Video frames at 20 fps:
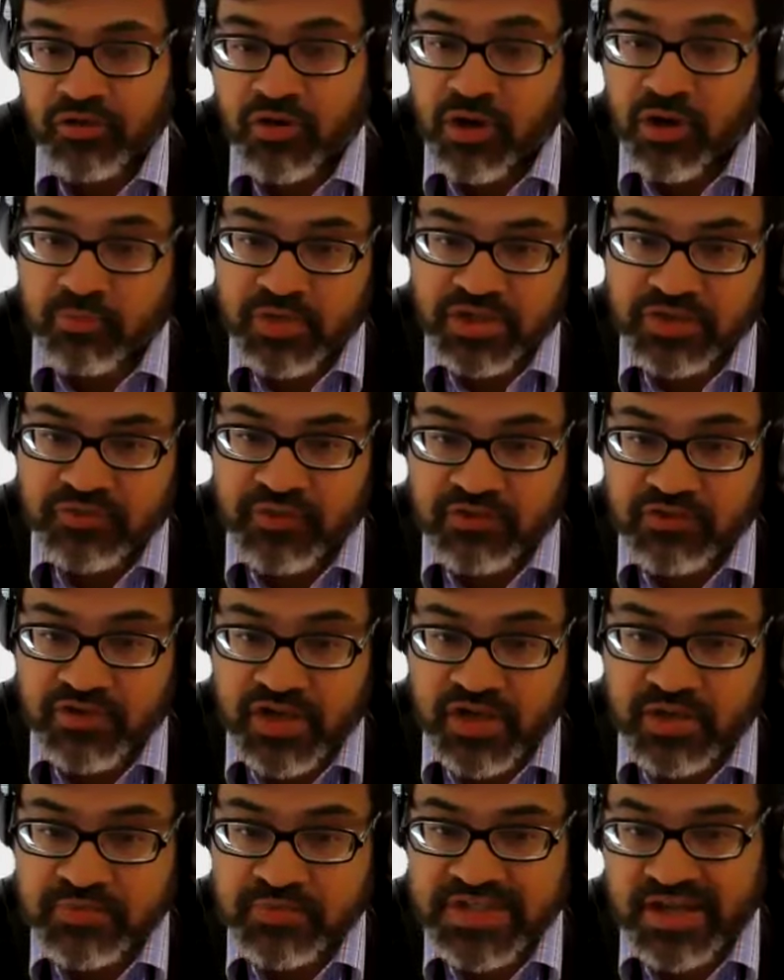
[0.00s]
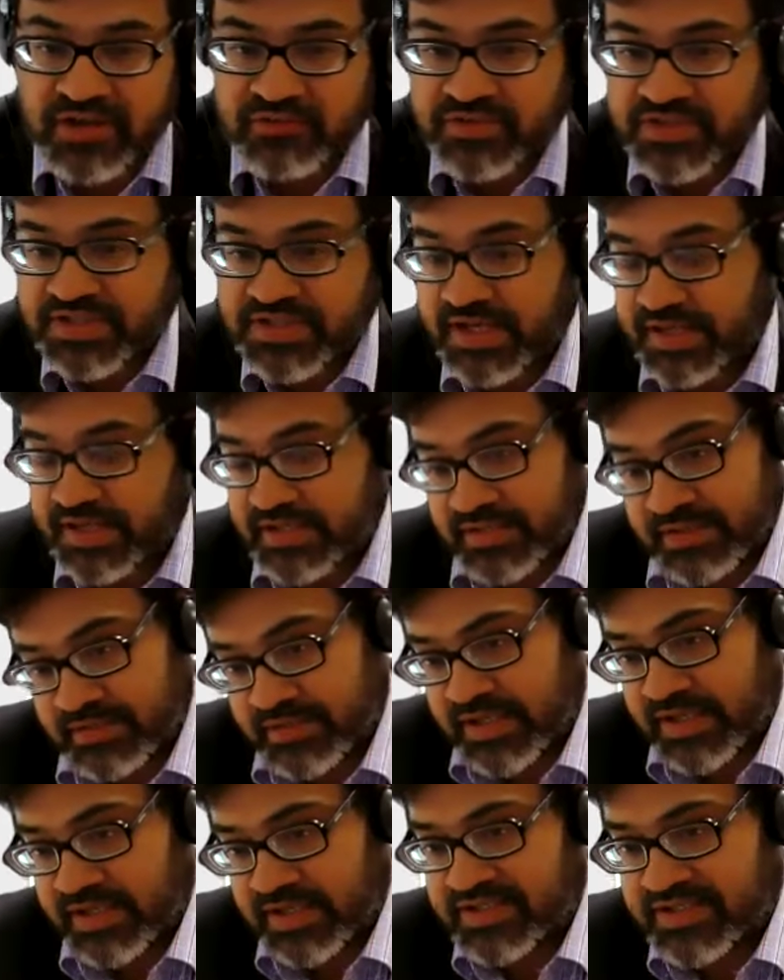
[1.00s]
normative outcomes outside
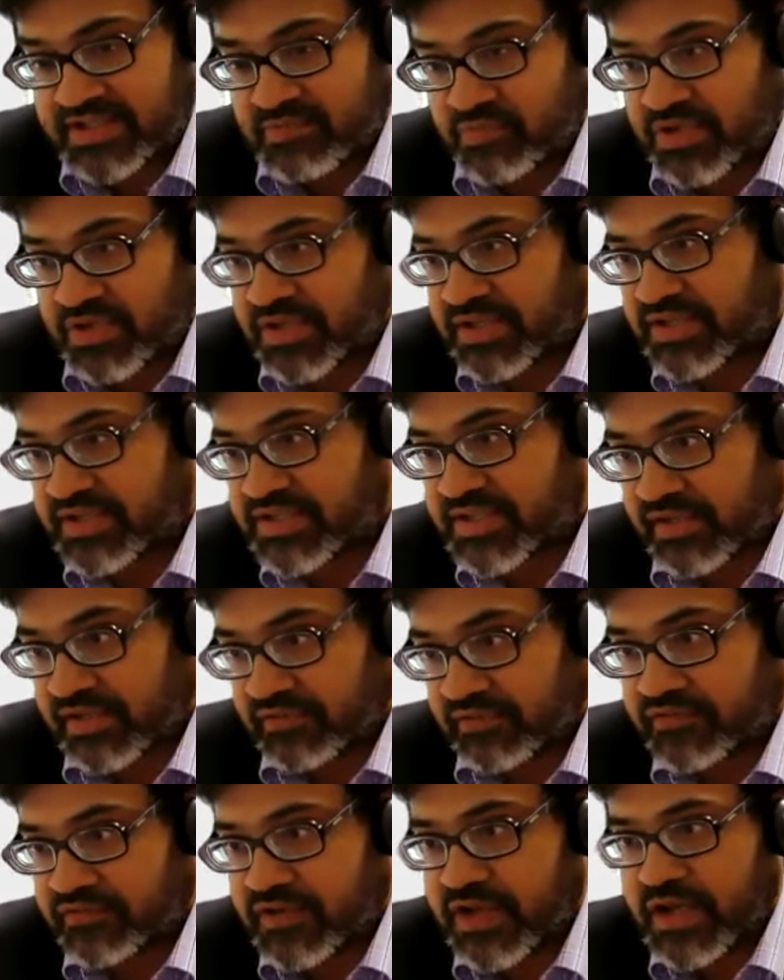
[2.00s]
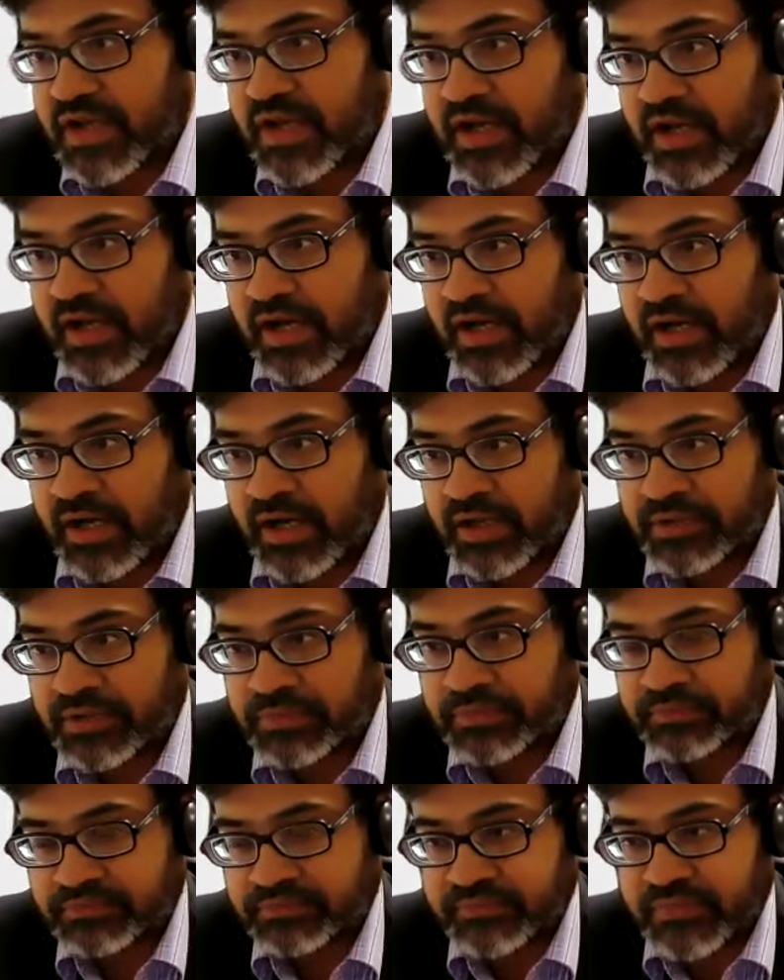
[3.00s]
the SCP itself.
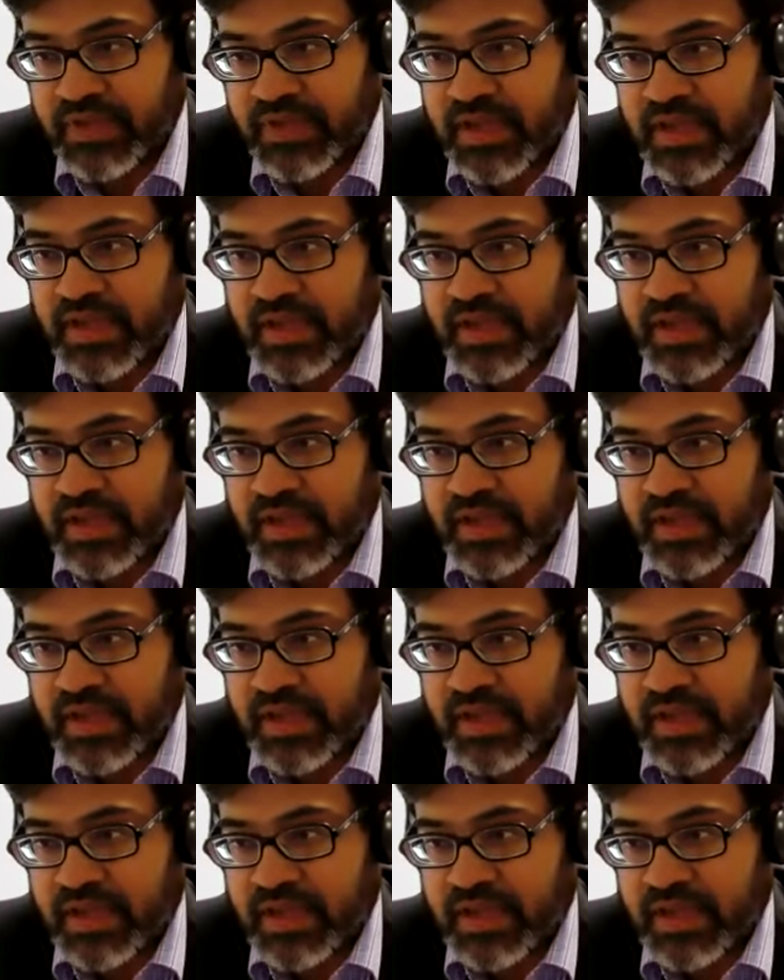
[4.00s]
So